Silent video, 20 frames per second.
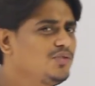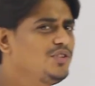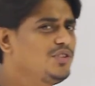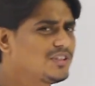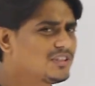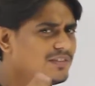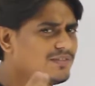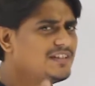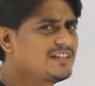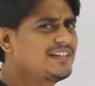
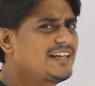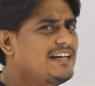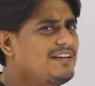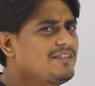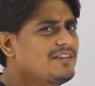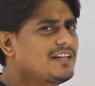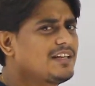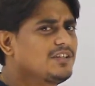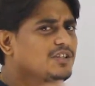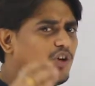itself decide
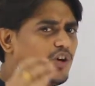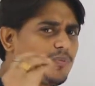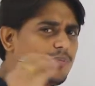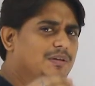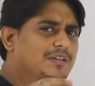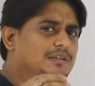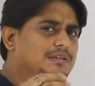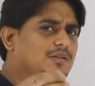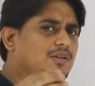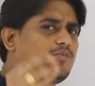whether your
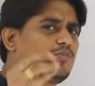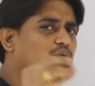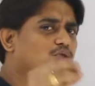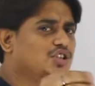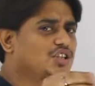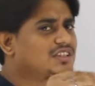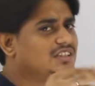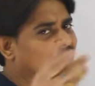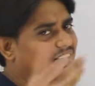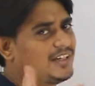perception on
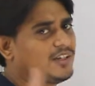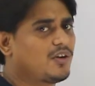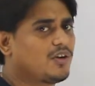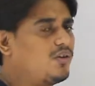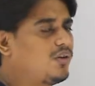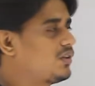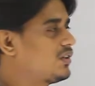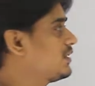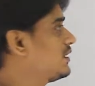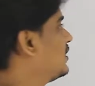motion is right or
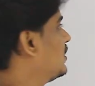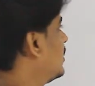not.